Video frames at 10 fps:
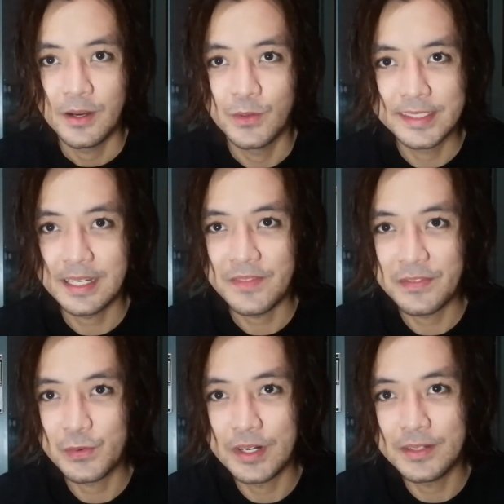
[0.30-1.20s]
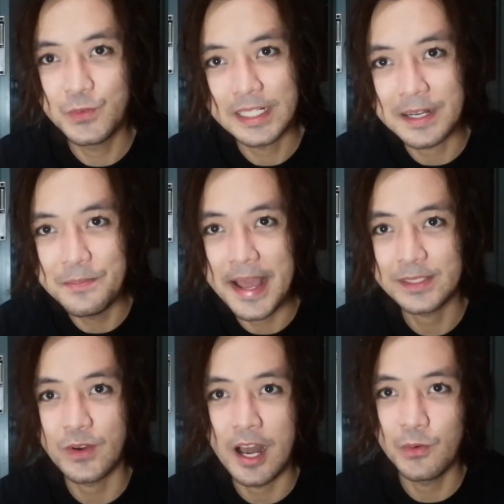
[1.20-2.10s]
What's up everyone? Welcome back
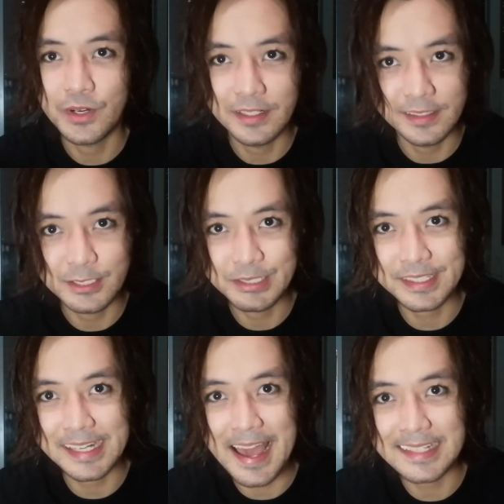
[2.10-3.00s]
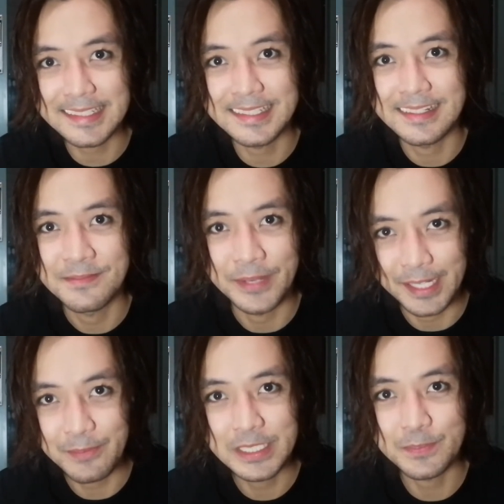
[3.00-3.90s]
to our literature class. My
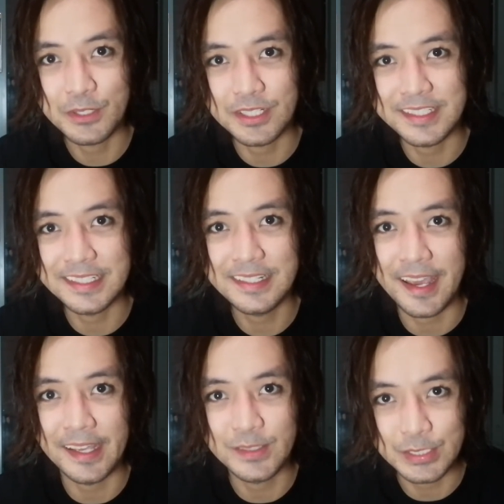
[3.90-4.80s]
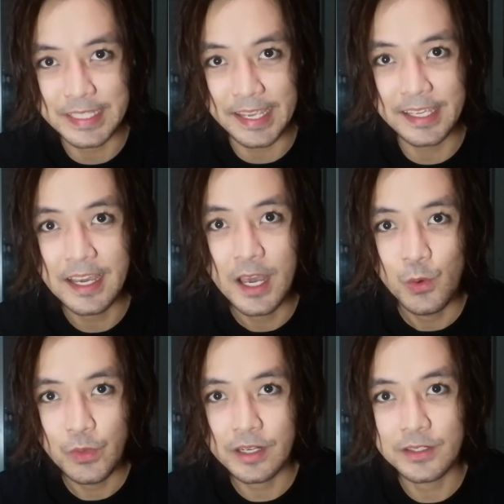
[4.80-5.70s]
name is Percy and today
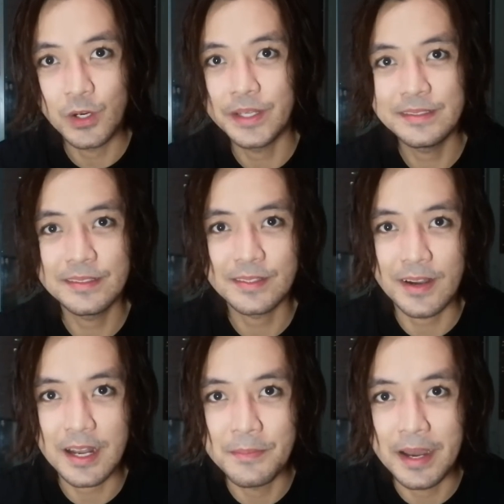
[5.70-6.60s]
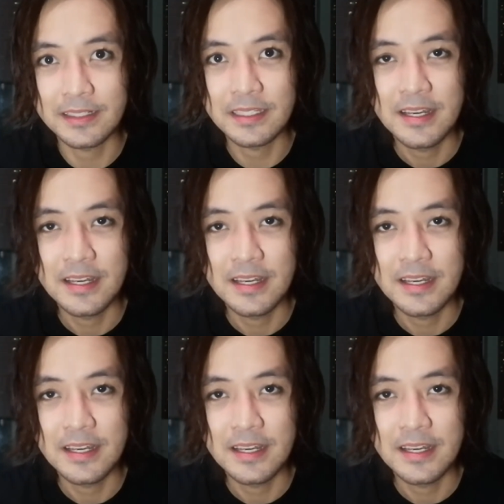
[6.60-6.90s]
we are going to talk about